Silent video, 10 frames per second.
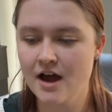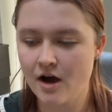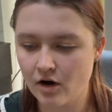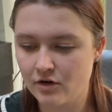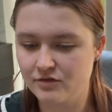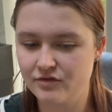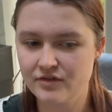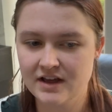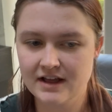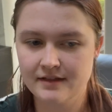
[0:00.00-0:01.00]
of
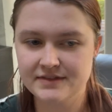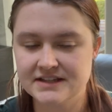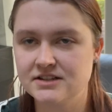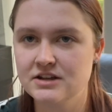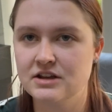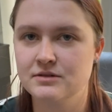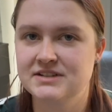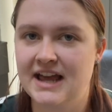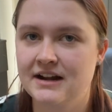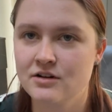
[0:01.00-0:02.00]
this new
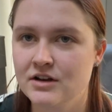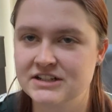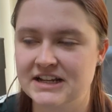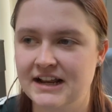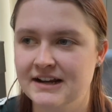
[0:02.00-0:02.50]
technology?